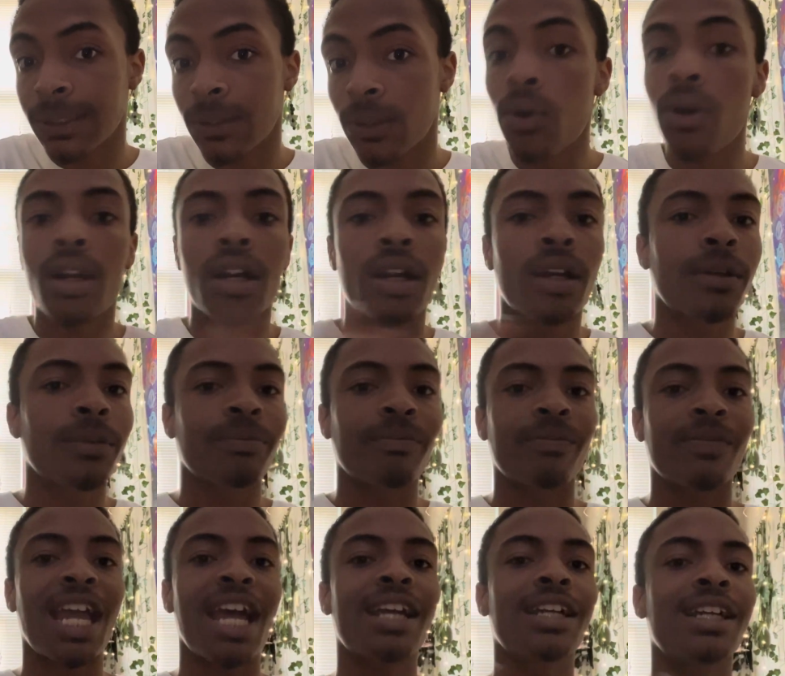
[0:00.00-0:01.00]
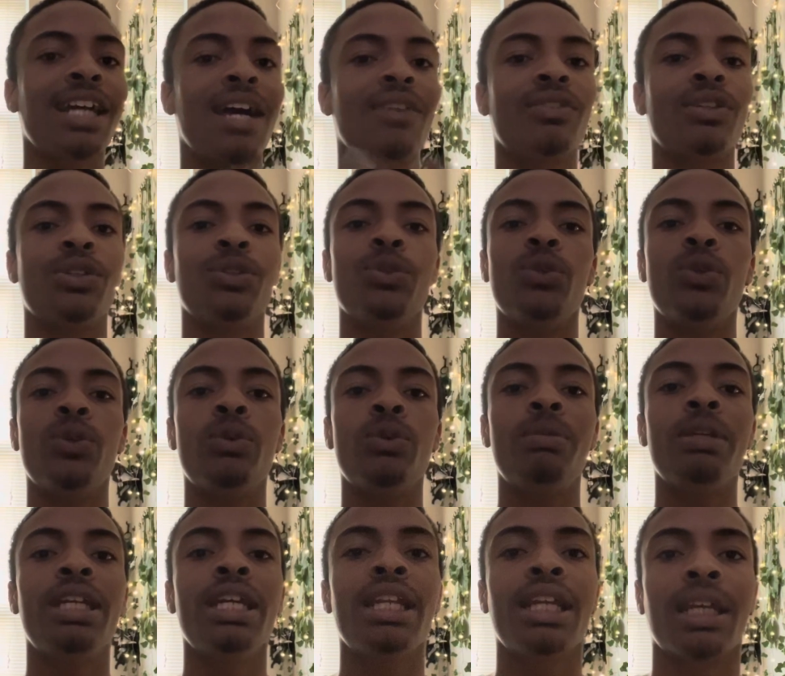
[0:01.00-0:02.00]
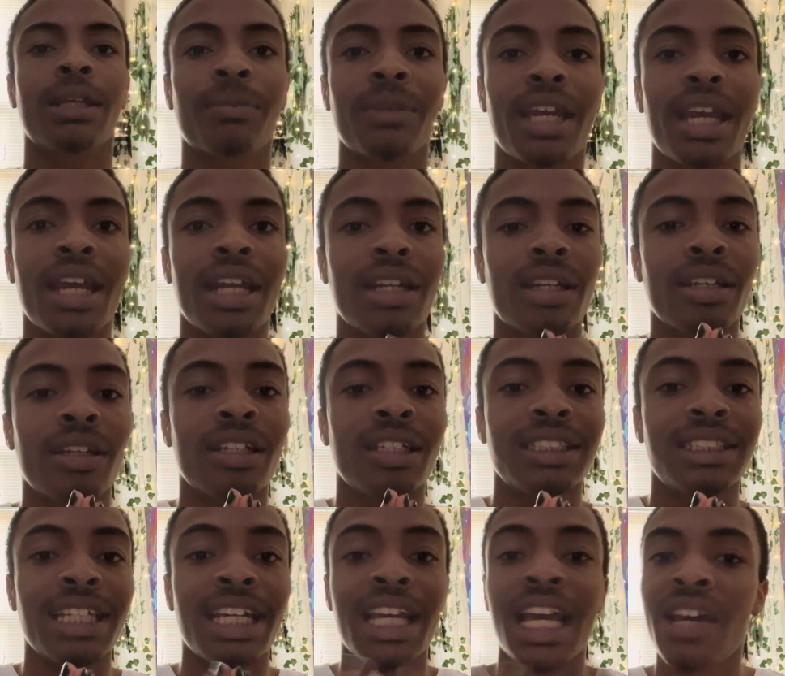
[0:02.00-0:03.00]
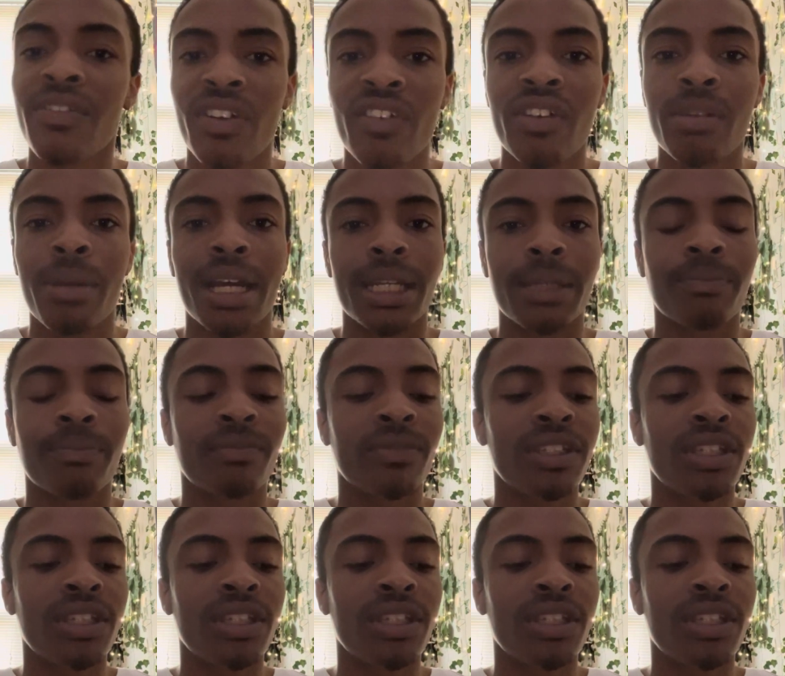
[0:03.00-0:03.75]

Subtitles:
or I could have a new beginning and say F everybody.